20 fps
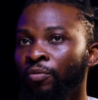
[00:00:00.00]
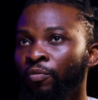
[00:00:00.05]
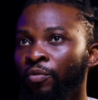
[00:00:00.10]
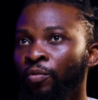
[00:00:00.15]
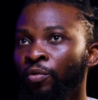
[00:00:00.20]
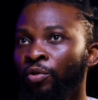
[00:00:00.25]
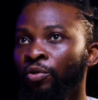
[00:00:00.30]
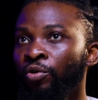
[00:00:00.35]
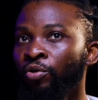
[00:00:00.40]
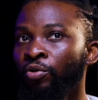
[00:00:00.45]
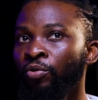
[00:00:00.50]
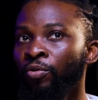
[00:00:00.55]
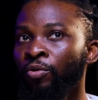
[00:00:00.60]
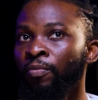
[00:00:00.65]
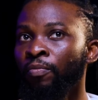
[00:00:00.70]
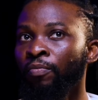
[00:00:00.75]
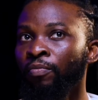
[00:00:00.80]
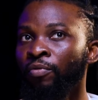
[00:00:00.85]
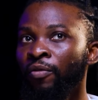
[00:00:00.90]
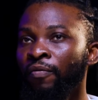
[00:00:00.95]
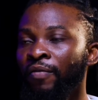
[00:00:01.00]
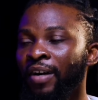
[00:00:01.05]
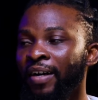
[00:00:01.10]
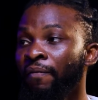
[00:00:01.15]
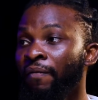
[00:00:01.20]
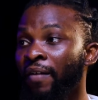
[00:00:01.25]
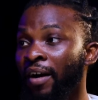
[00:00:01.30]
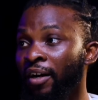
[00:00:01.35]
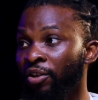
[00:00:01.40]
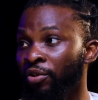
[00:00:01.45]
we want to provide
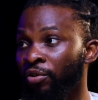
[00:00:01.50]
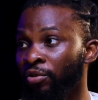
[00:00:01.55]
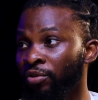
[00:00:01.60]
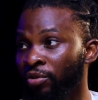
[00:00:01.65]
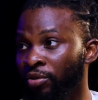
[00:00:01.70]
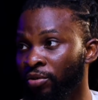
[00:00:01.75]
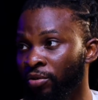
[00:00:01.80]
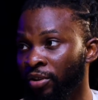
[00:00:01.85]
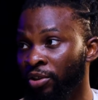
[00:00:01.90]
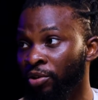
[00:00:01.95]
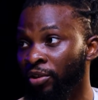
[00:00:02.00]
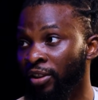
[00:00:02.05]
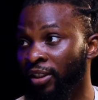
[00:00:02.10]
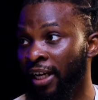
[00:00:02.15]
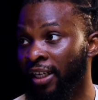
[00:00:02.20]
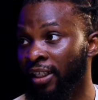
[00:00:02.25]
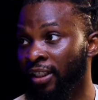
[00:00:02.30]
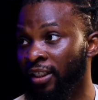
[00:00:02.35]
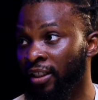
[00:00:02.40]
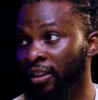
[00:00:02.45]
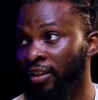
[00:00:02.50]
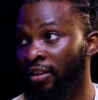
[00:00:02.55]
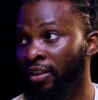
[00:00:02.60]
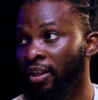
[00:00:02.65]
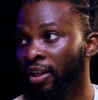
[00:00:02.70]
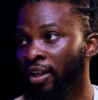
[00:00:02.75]
value to the society,